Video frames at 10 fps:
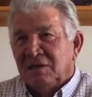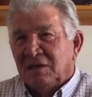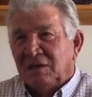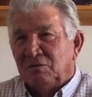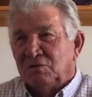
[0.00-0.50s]

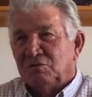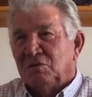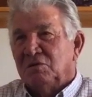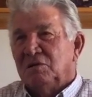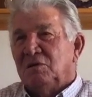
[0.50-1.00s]
he was real
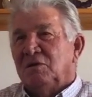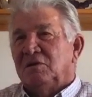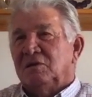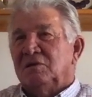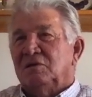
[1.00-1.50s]
good on the
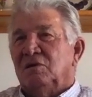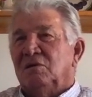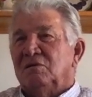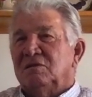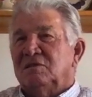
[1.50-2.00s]

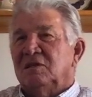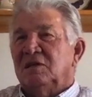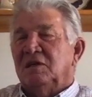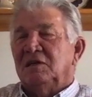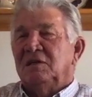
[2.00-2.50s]
guitar and
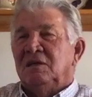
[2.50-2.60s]
singing,